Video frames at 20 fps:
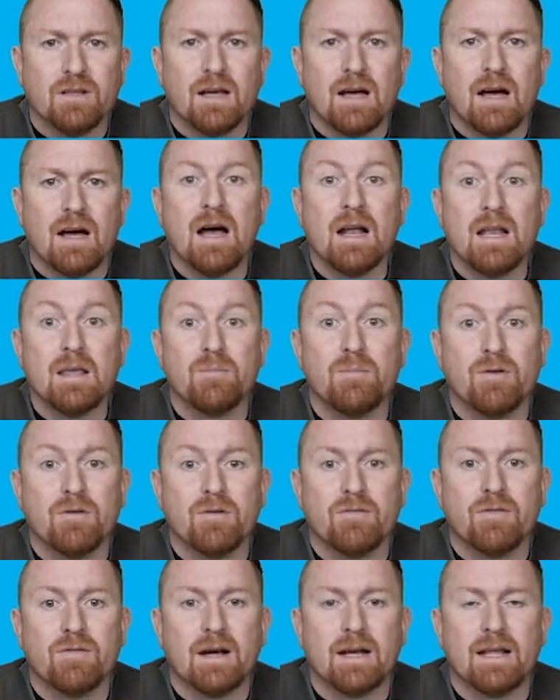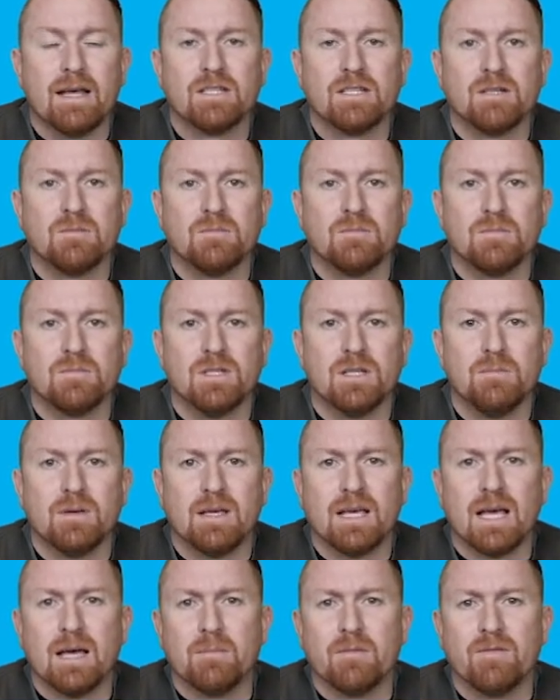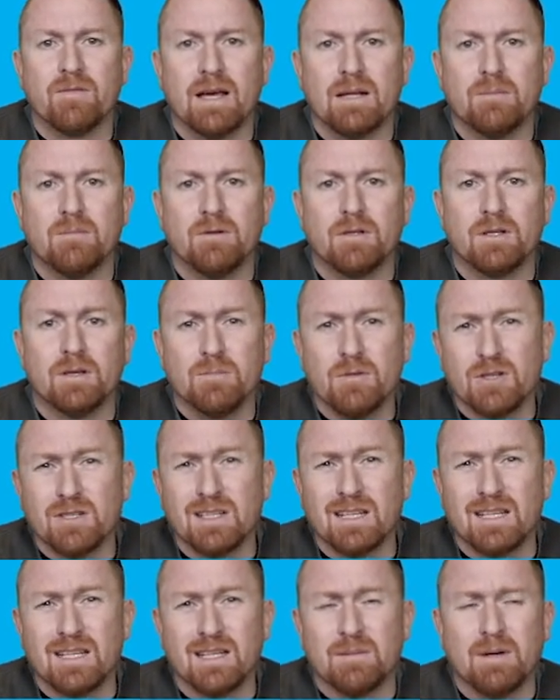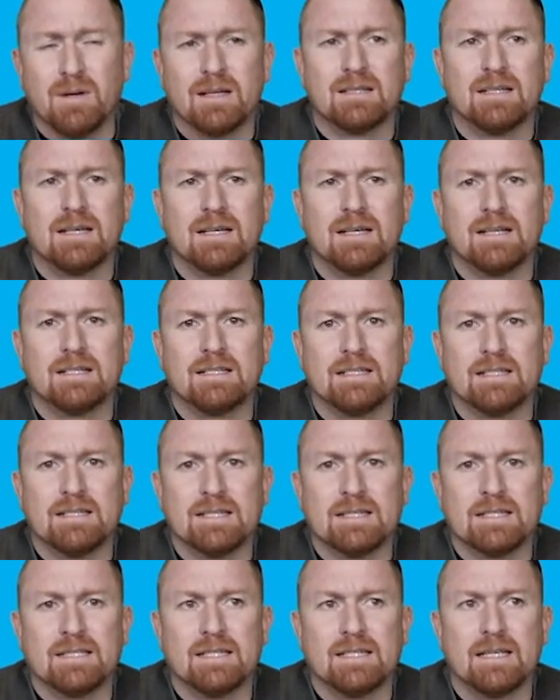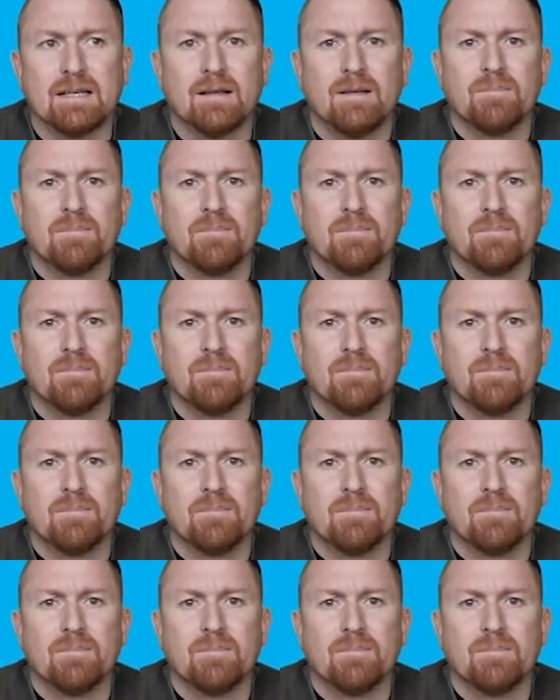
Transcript: highly purified HMG became available commercially in about 1990